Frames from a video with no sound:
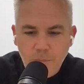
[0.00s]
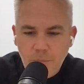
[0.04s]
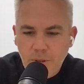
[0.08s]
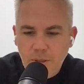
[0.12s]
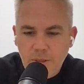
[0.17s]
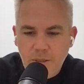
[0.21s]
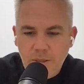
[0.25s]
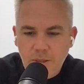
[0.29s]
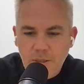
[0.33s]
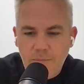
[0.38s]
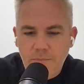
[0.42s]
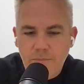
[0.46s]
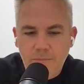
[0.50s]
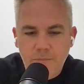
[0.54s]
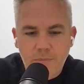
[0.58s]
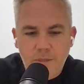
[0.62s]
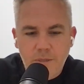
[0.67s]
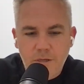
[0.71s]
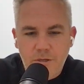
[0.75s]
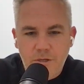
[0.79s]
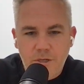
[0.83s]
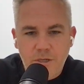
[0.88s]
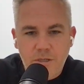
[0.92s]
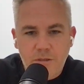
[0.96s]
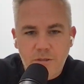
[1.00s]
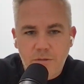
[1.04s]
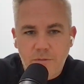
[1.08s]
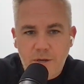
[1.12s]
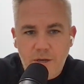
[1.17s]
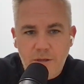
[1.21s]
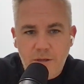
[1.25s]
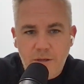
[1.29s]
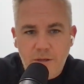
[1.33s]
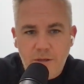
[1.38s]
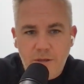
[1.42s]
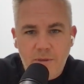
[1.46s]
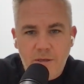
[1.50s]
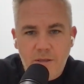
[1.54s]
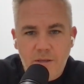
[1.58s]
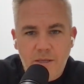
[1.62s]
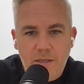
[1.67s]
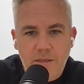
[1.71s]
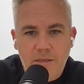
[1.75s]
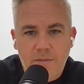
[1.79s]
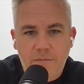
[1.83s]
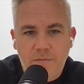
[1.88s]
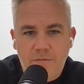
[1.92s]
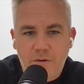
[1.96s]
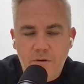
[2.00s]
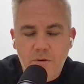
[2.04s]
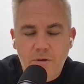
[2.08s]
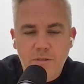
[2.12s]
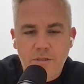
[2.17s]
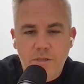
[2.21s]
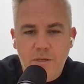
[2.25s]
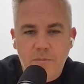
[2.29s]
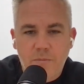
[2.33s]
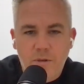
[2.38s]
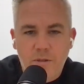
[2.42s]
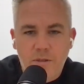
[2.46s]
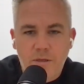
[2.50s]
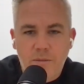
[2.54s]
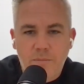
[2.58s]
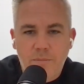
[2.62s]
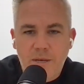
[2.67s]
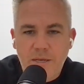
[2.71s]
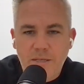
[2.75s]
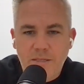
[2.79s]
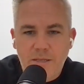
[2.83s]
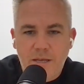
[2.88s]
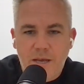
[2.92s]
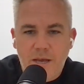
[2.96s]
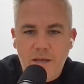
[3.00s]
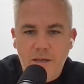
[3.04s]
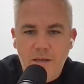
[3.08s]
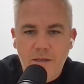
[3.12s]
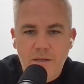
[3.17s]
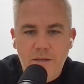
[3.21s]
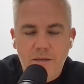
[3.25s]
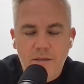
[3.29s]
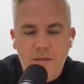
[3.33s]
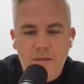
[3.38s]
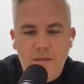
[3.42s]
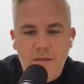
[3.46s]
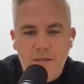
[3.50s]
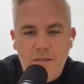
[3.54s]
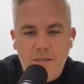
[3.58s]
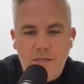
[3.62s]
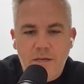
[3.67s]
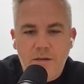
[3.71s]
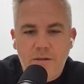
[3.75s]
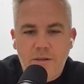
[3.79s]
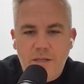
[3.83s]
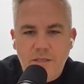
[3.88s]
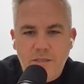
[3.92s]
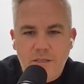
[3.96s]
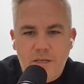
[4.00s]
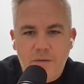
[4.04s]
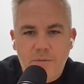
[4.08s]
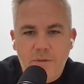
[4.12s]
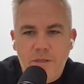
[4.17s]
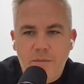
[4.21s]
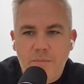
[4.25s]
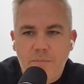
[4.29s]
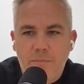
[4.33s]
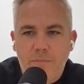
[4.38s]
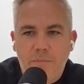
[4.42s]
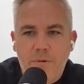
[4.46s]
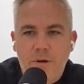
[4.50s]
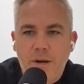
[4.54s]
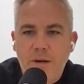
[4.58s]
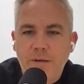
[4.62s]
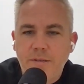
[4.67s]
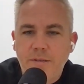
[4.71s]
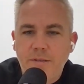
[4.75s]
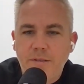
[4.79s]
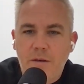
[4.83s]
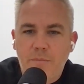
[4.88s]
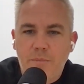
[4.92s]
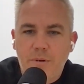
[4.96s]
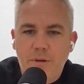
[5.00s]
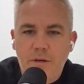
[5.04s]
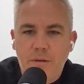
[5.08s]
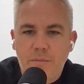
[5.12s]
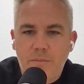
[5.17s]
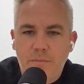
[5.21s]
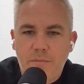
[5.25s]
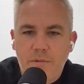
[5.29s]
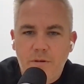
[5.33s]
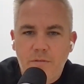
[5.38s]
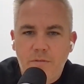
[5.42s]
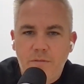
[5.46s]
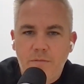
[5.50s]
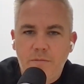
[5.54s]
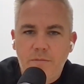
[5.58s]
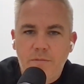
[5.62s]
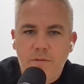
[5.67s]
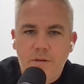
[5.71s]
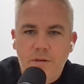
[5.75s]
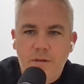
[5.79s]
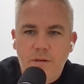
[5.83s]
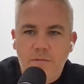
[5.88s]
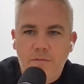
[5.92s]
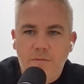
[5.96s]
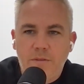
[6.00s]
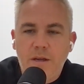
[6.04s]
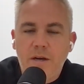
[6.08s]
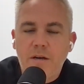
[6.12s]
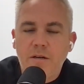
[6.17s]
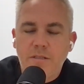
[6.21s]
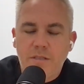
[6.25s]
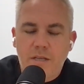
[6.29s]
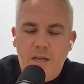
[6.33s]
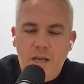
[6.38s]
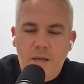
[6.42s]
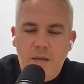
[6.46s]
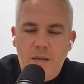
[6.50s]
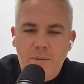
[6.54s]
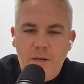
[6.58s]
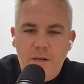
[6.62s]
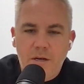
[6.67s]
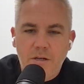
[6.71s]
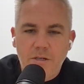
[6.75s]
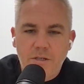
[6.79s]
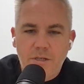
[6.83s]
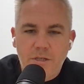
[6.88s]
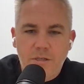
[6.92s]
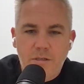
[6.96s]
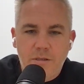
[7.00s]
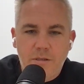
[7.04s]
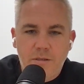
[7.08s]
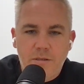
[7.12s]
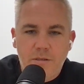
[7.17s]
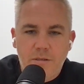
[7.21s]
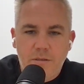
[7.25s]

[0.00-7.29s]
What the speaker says: put a shield around them and let them focus on what they're best at, because I know that's going to be the greatest output of their time and energy.